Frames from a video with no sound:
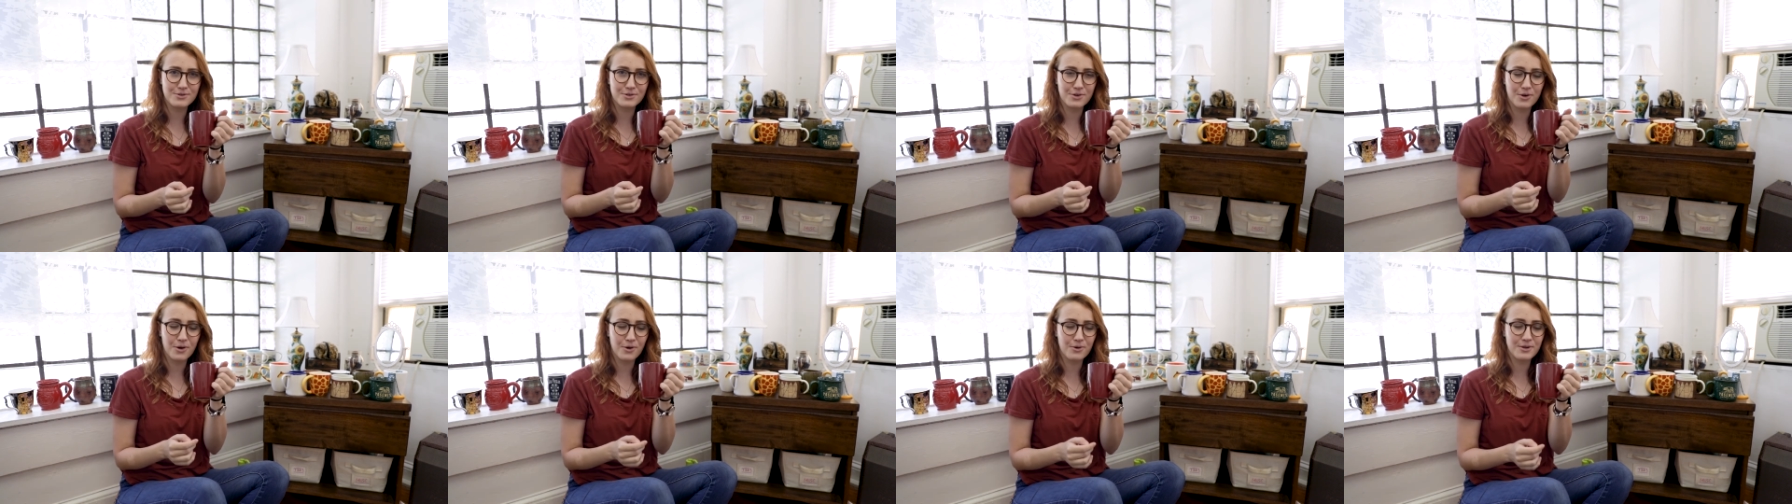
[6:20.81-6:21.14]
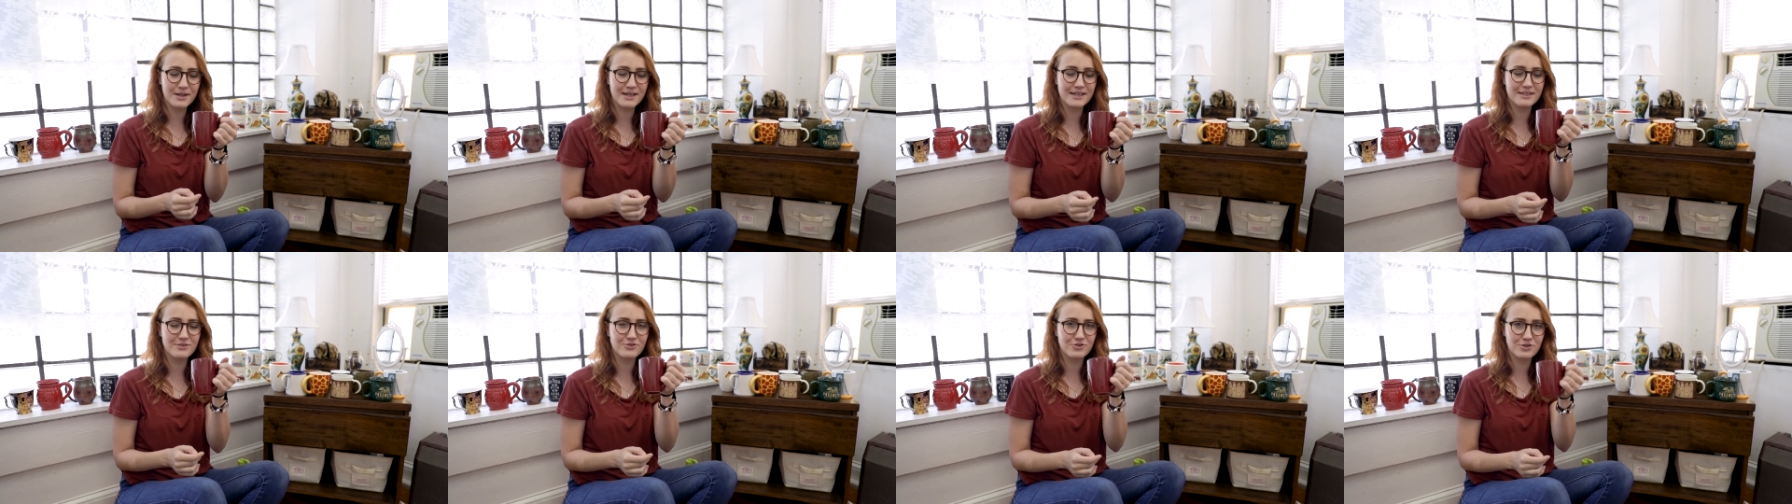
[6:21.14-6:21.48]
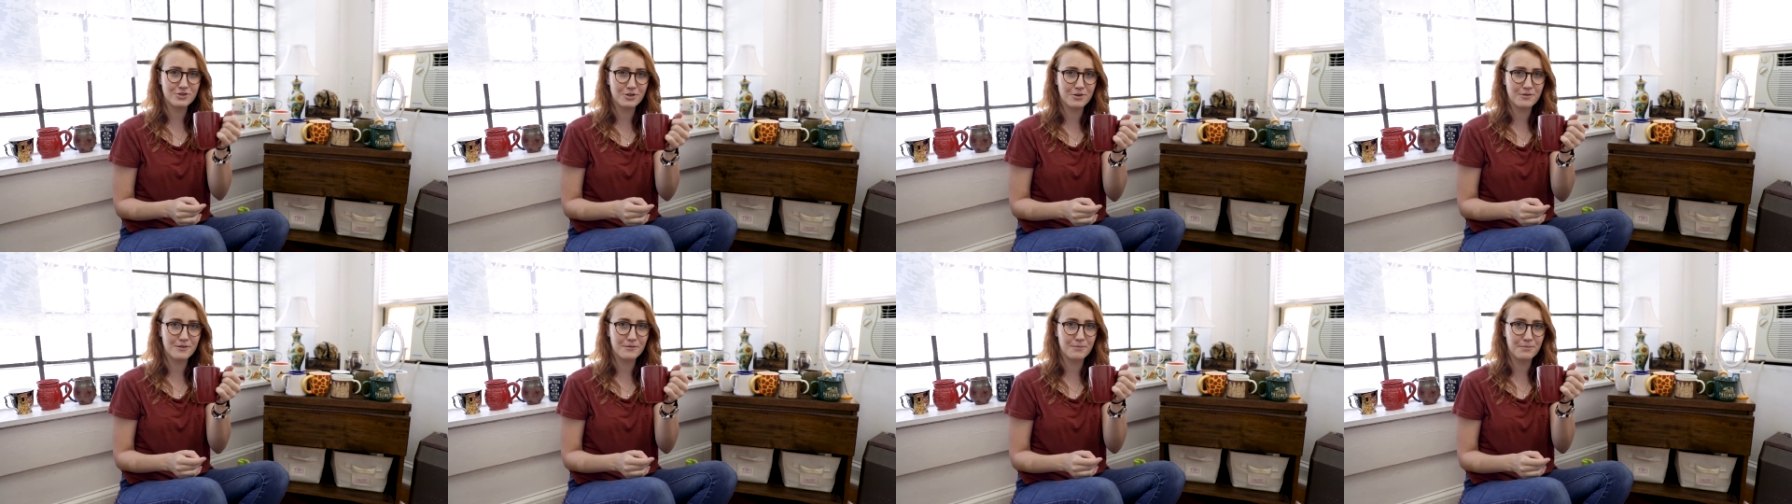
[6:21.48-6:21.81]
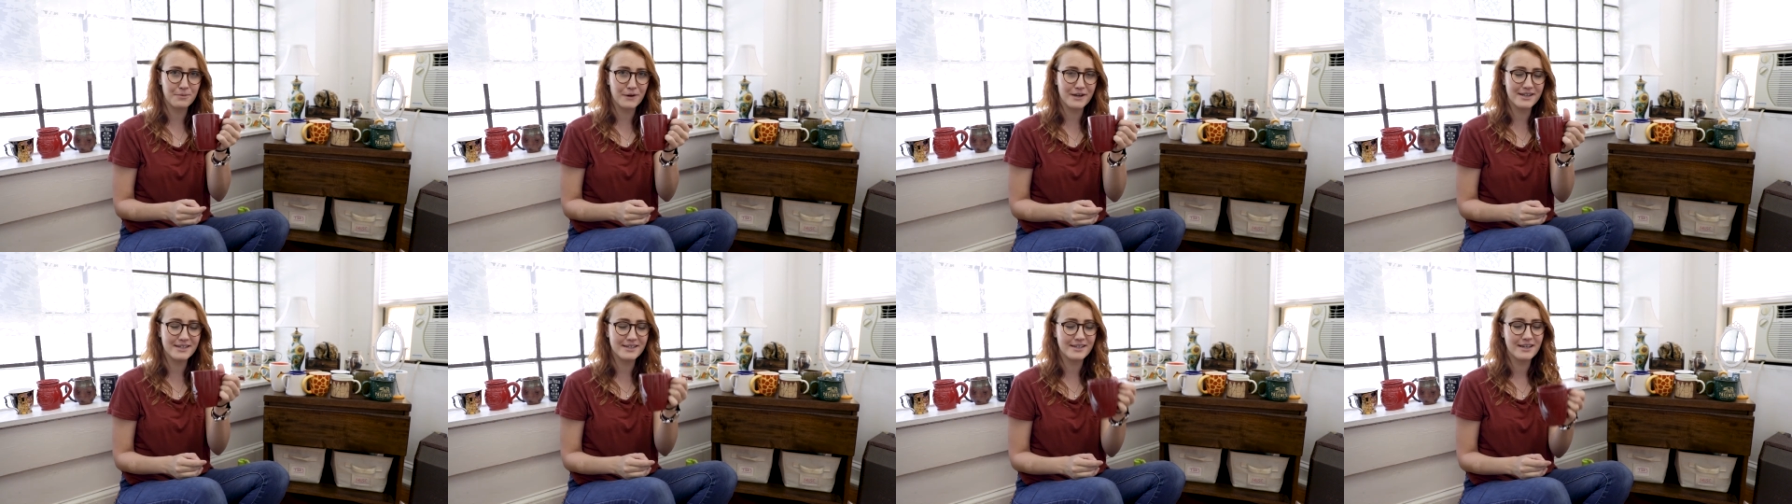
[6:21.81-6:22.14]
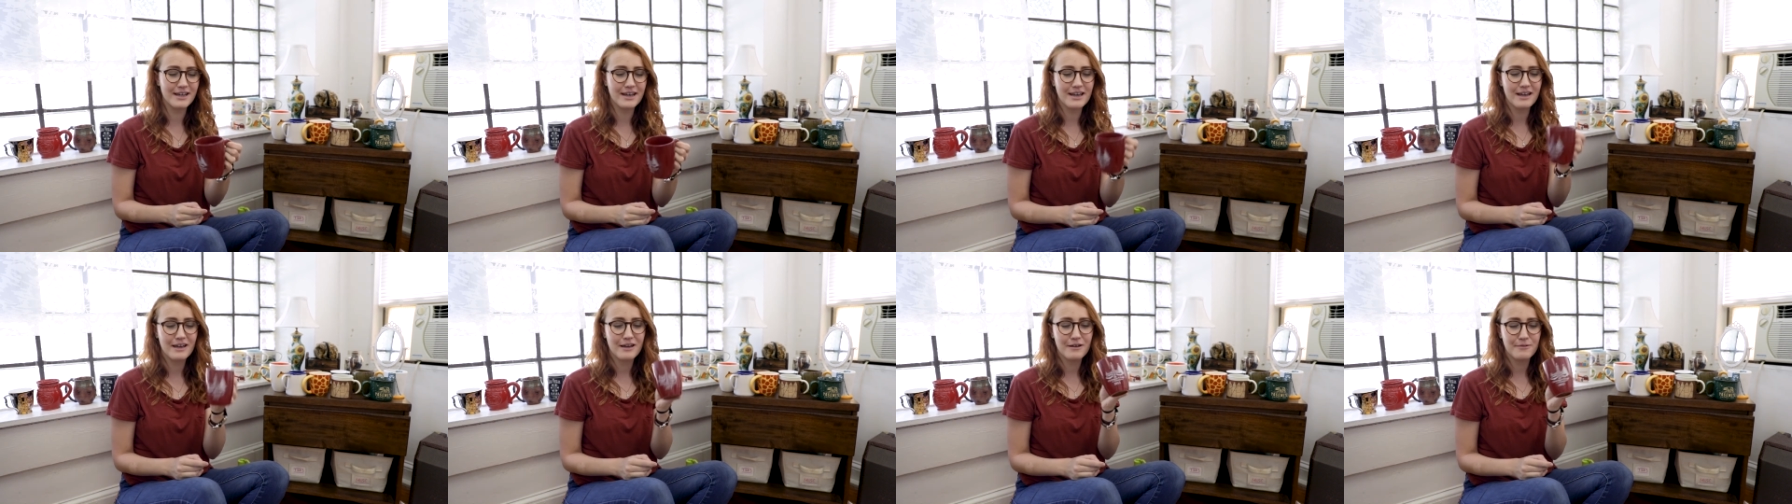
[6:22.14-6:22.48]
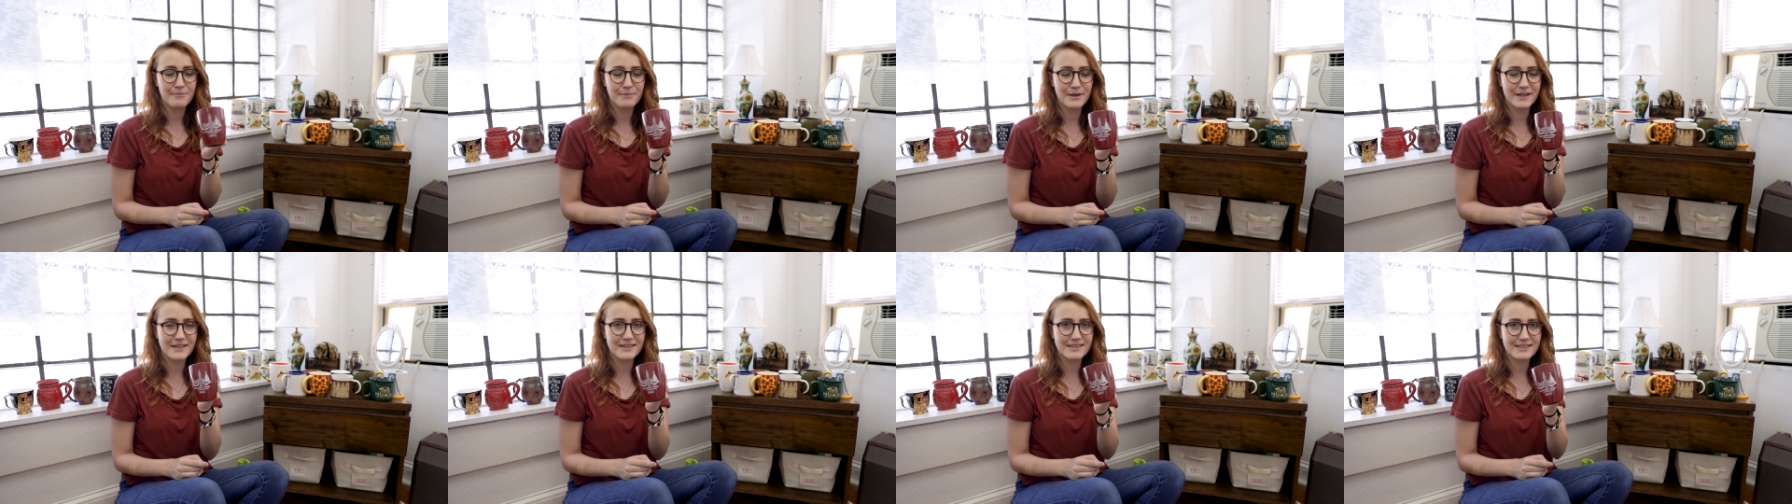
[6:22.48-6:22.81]
could hold it and show the print,
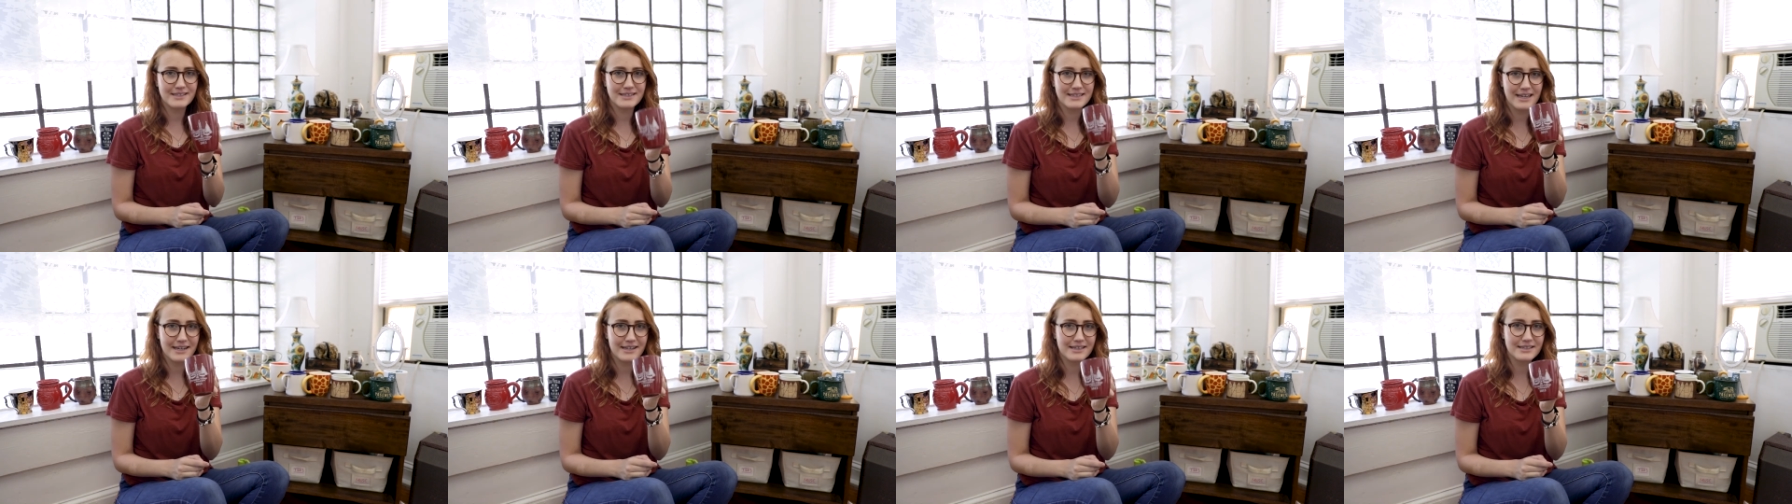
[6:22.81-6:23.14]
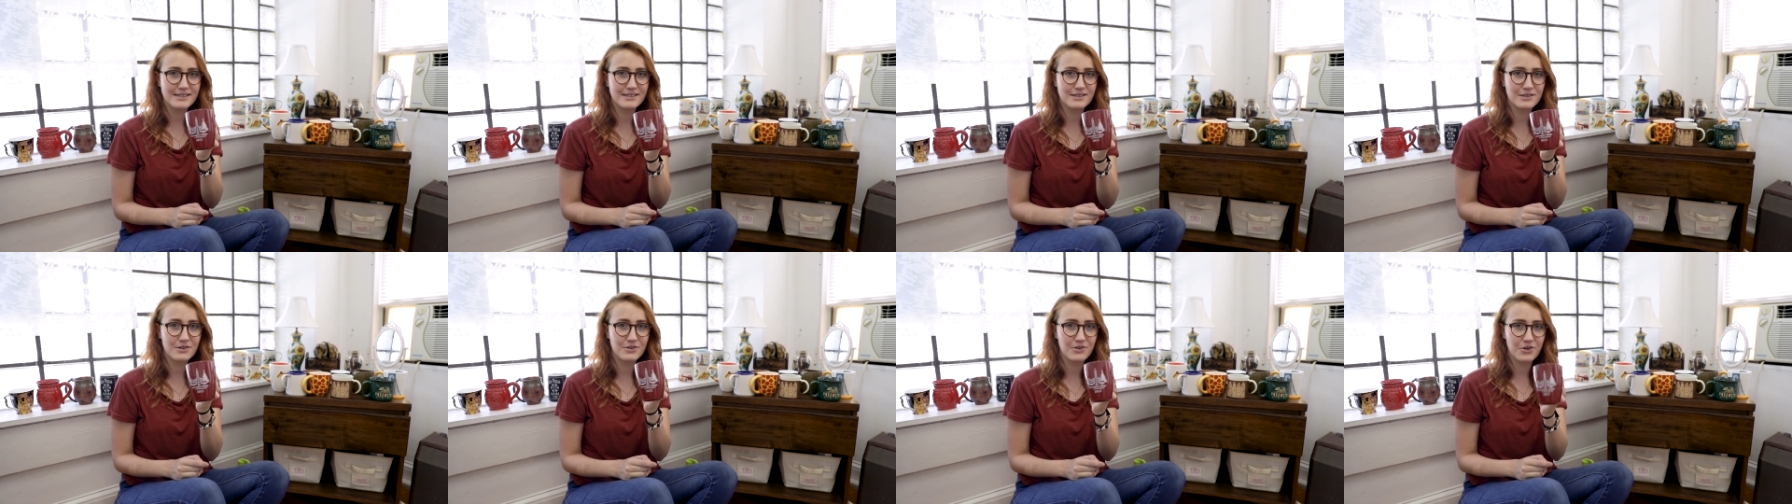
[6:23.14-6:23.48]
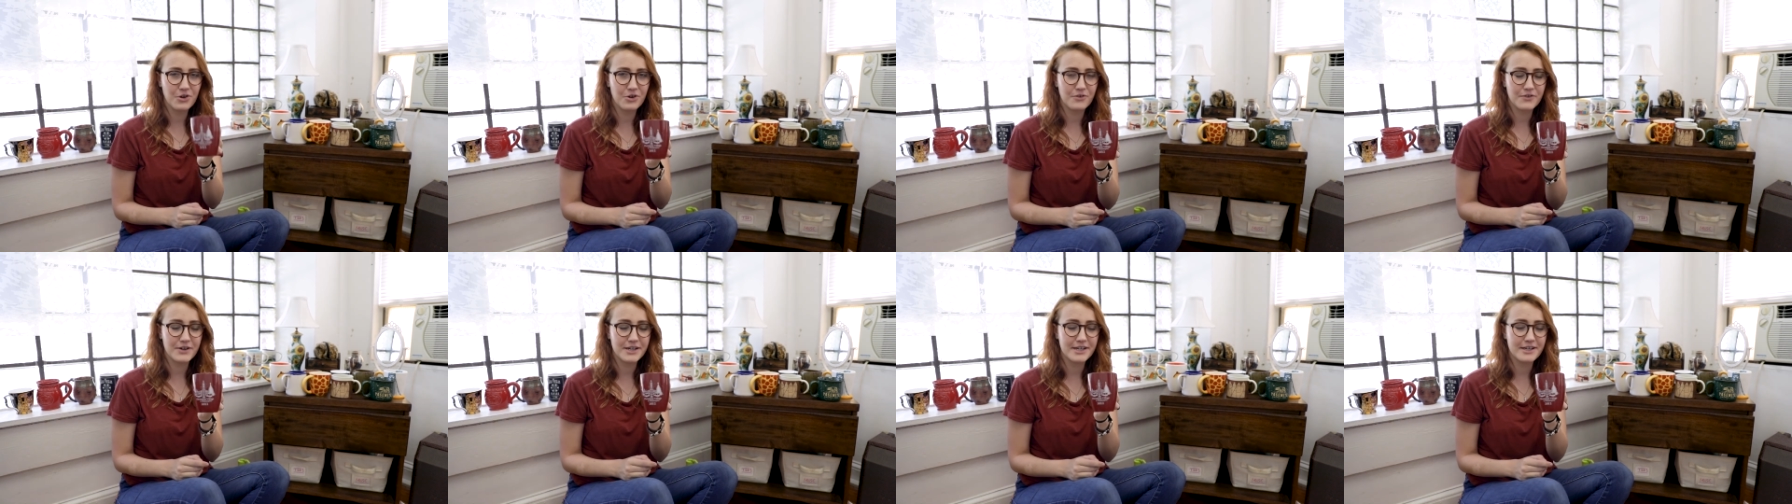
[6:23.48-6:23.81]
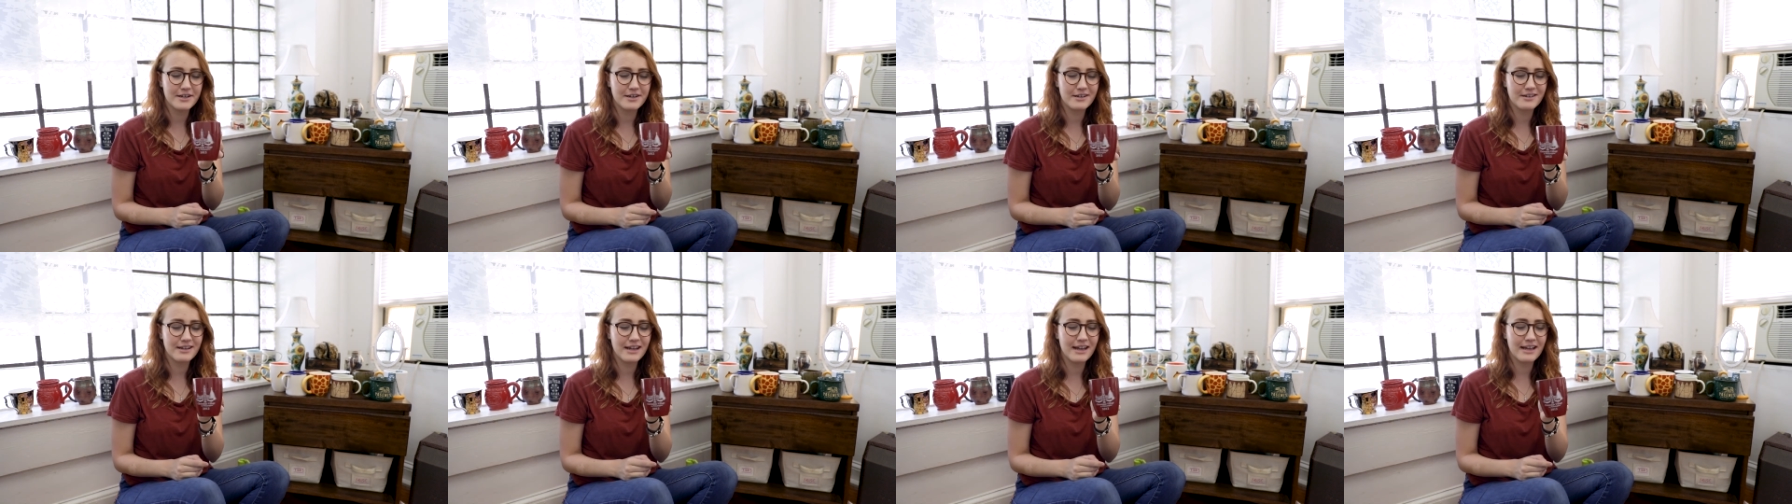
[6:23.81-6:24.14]
but instead it's over here.